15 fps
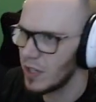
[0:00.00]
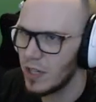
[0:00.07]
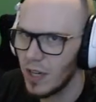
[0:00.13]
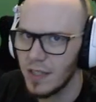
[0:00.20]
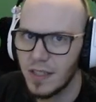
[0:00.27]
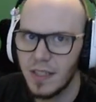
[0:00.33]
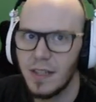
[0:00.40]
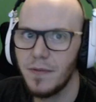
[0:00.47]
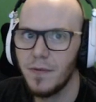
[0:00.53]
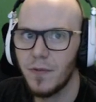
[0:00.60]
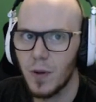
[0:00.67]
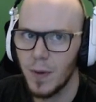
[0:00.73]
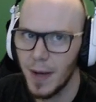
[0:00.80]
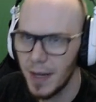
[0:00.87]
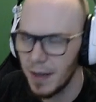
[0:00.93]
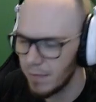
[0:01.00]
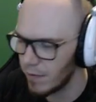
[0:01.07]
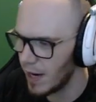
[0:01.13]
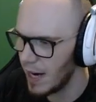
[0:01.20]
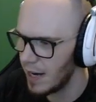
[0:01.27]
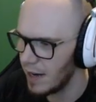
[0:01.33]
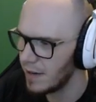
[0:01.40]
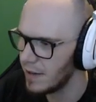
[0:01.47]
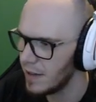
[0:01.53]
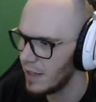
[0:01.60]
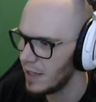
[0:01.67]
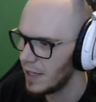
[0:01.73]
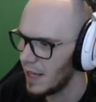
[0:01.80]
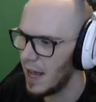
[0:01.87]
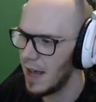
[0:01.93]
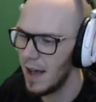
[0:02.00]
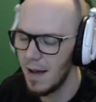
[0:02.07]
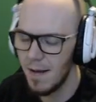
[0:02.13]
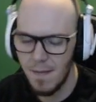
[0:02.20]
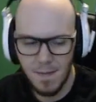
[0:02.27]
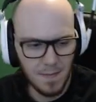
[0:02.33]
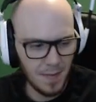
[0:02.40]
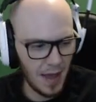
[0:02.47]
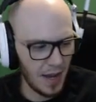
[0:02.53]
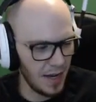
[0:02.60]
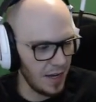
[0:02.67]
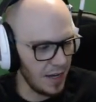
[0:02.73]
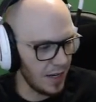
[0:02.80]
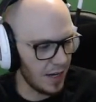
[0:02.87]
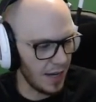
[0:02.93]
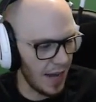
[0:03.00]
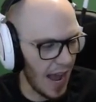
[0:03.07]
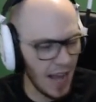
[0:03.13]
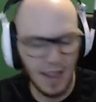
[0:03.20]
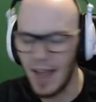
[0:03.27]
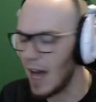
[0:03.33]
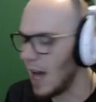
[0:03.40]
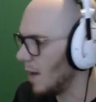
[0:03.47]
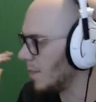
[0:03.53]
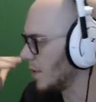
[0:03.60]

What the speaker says: you can't see through it, right? And then you can hang that up